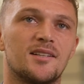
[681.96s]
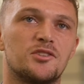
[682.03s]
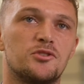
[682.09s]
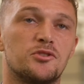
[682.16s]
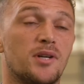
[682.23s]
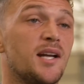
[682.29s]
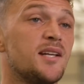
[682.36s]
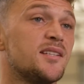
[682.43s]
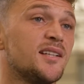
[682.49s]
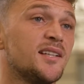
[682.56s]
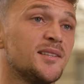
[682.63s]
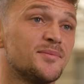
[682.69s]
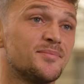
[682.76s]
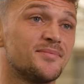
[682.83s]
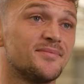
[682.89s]
crazy,
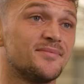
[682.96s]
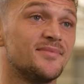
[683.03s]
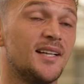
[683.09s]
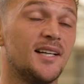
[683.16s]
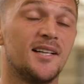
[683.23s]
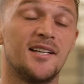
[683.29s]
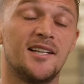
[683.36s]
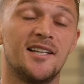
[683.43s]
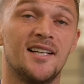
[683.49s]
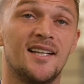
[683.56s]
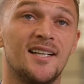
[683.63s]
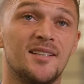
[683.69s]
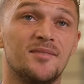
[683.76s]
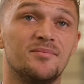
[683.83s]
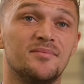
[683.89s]

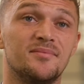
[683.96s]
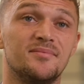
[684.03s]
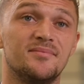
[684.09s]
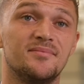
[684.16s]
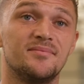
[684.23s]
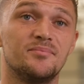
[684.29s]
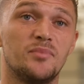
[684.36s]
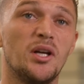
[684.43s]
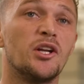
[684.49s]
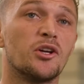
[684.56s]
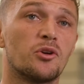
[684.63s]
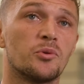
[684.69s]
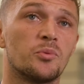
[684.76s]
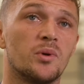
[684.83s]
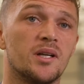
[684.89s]
but in a
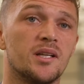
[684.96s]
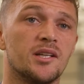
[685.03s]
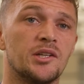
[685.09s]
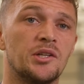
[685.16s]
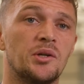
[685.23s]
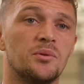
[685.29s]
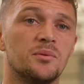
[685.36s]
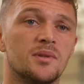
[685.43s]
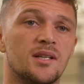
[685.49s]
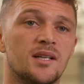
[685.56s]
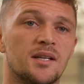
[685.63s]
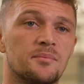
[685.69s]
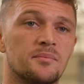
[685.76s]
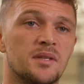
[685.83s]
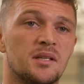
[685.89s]
good way.
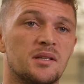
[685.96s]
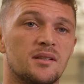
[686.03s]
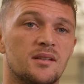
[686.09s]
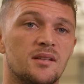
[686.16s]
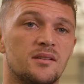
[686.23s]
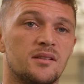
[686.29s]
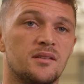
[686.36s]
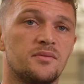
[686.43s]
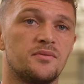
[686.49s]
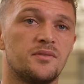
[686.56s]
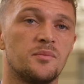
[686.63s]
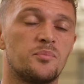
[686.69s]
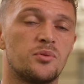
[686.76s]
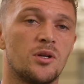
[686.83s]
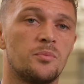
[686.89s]

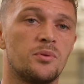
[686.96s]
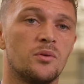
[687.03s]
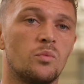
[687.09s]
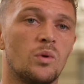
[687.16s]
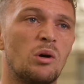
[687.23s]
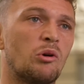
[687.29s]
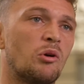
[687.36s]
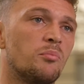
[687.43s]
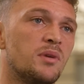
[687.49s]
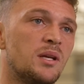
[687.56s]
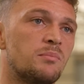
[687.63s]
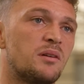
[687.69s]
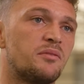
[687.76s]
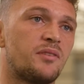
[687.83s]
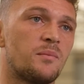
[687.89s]
They proper welcome me
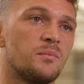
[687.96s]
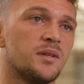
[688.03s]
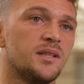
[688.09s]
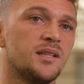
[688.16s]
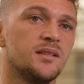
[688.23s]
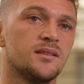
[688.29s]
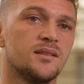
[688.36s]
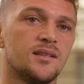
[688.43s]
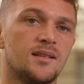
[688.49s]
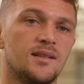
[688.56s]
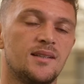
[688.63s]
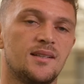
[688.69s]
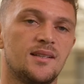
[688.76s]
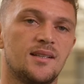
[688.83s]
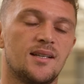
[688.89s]
and my family in.
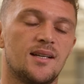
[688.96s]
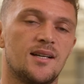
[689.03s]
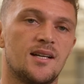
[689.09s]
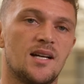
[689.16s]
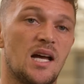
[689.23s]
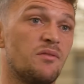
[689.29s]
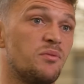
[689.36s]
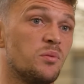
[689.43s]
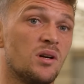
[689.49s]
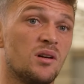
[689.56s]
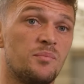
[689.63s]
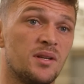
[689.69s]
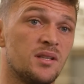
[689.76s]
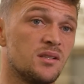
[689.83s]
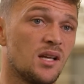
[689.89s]
Everywhere
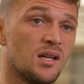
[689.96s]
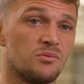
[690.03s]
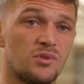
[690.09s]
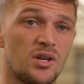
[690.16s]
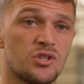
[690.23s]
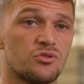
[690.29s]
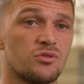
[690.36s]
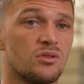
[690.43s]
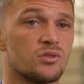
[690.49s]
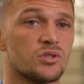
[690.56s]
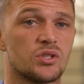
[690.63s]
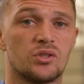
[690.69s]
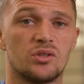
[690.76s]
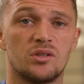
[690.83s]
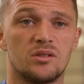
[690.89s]
I've been, like
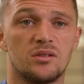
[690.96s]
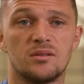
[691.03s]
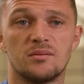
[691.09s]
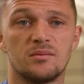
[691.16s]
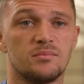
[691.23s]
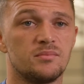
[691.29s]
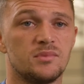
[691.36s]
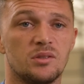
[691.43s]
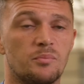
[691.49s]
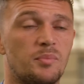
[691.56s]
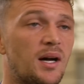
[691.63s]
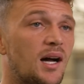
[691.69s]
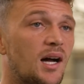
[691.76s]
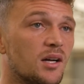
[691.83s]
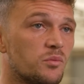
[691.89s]
restaurants or
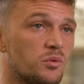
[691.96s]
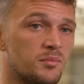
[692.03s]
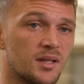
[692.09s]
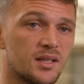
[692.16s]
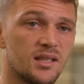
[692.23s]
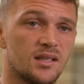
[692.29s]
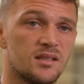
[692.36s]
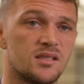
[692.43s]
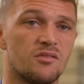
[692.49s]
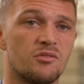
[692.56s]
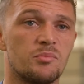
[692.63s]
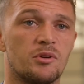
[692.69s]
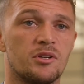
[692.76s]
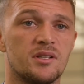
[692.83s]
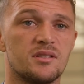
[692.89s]
park with my kids,
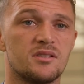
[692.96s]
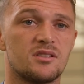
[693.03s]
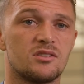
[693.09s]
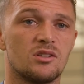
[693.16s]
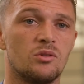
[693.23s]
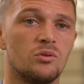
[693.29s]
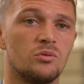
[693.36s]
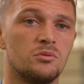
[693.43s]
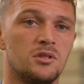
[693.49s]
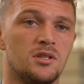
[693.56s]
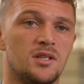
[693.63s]
everybody's so,